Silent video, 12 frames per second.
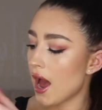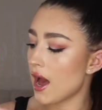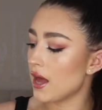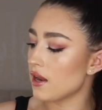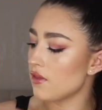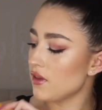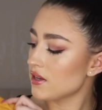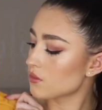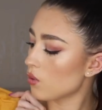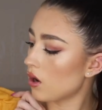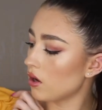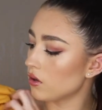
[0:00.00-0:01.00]
and this
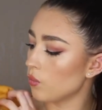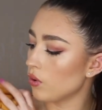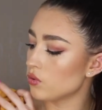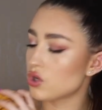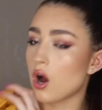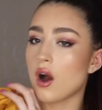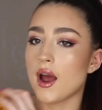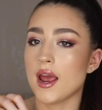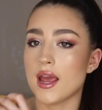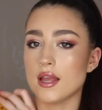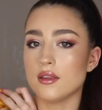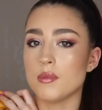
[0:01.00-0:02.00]
one will tie
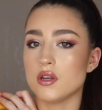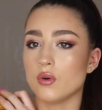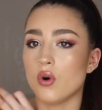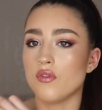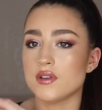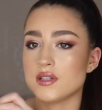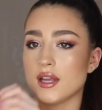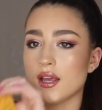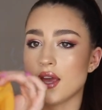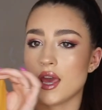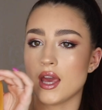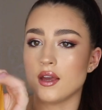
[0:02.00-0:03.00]
in the middle.
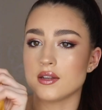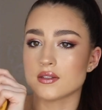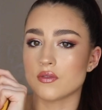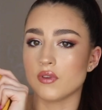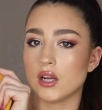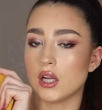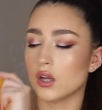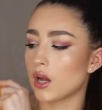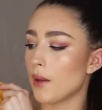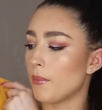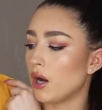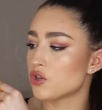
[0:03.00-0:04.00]
Obviously here it doesn't really look
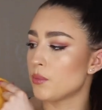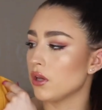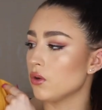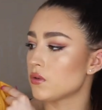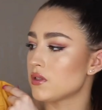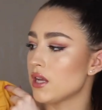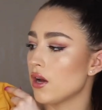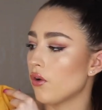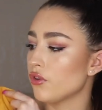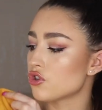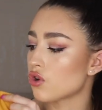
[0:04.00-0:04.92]
like much, but you'll see it on